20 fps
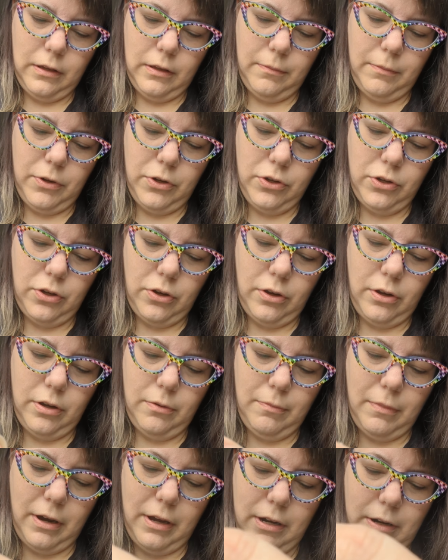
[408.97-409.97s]
Let me show you
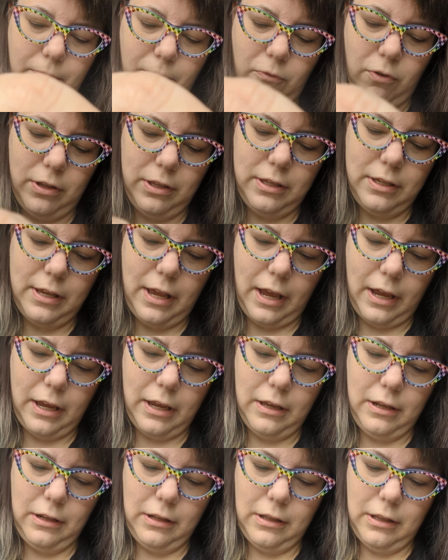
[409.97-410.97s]
mine in 1
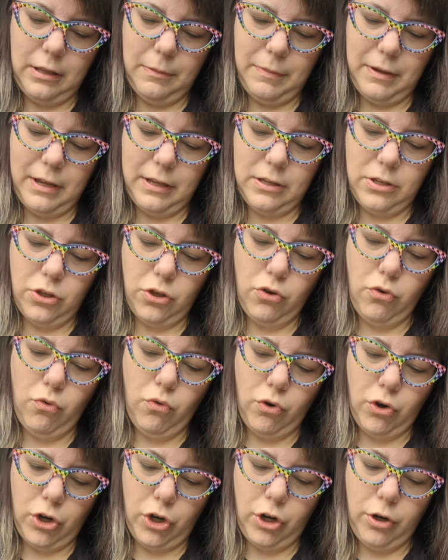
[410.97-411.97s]
second. Let me get to the
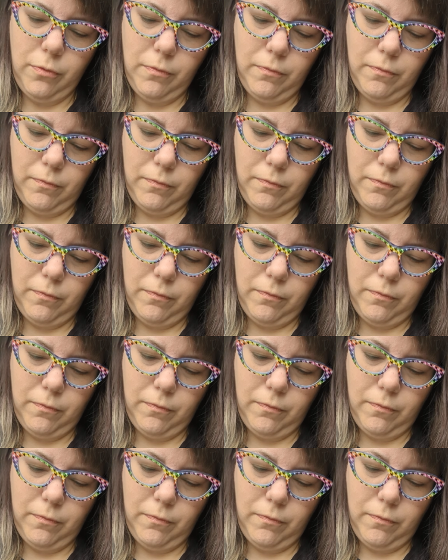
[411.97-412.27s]
corner.